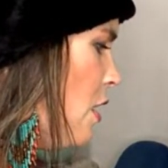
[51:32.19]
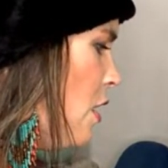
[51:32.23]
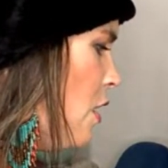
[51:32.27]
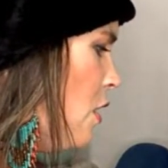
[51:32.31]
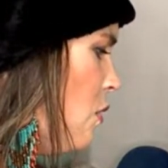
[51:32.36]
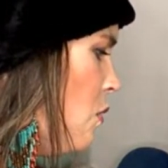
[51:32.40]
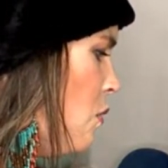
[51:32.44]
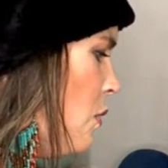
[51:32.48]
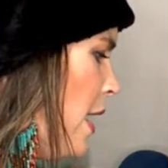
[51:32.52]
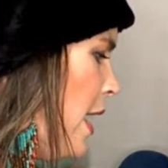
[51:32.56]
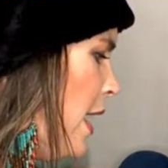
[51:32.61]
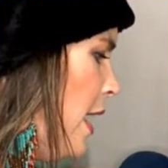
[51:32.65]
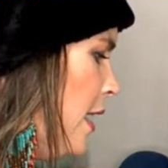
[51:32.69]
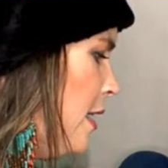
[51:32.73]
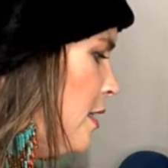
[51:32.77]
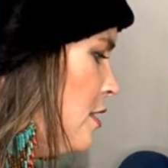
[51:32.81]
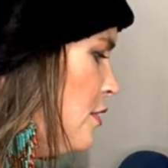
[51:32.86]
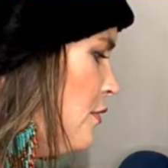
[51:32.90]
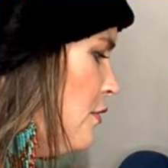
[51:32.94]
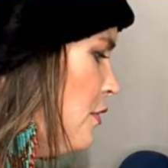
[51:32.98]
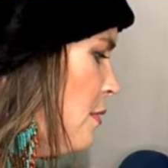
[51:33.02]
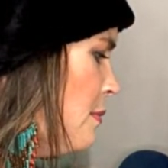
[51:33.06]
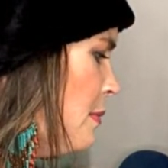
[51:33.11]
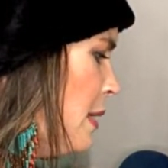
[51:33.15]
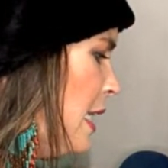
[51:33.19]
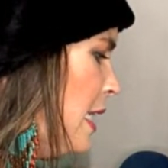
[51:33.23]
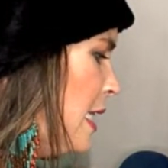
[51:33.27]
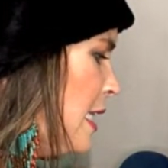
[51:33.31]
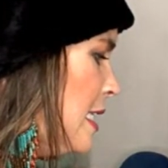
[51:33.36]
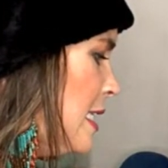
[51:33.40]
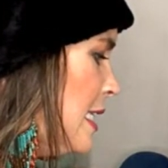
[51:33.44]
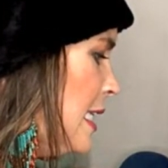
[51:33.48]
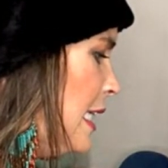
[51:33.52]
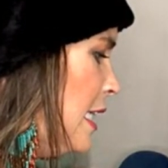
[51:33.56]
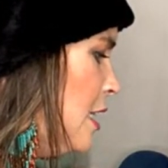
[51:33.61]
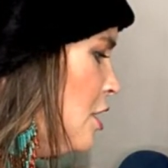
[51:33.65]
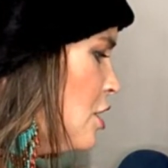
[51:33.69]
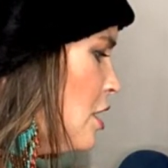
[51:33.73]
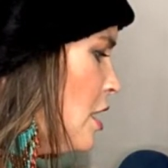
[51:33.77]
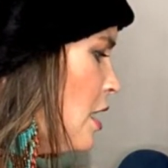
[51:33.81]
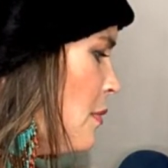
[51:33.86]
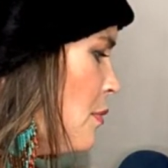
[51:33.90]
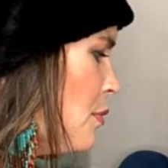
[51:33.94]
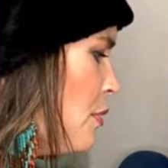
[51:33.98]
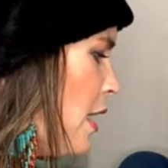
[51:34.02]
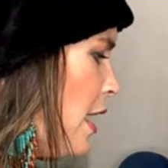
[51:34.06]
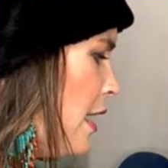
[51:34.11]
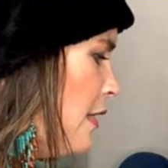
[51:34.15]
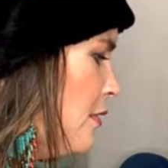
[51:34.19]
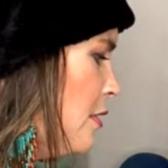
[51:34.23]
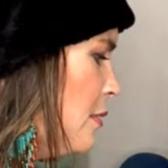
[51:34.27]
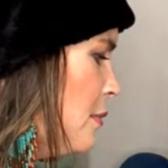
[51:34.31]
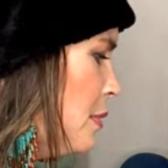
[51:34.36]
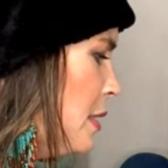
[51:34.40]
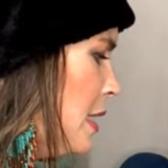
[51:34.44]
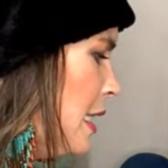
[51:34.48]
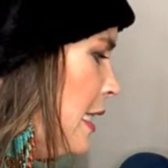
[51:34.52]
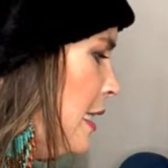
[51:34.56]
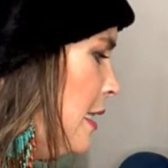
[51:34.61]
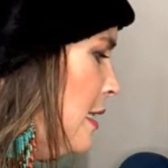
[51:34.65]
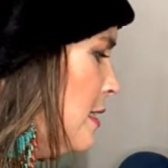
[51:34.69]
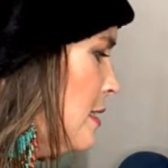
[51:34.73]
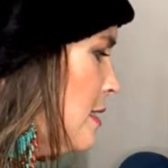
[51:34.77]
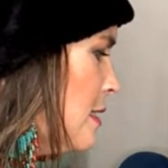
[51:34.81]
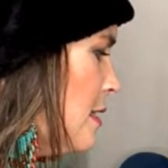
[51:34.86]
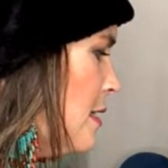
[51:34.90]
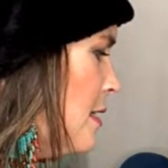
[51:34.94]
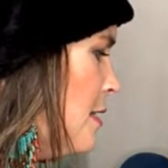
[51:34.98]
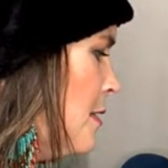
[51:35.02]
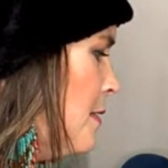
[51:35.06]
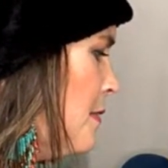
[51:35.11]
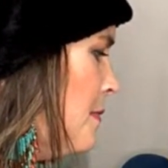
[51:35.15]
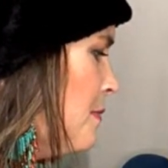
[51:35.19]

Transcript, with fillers: a way for me to teach in a private place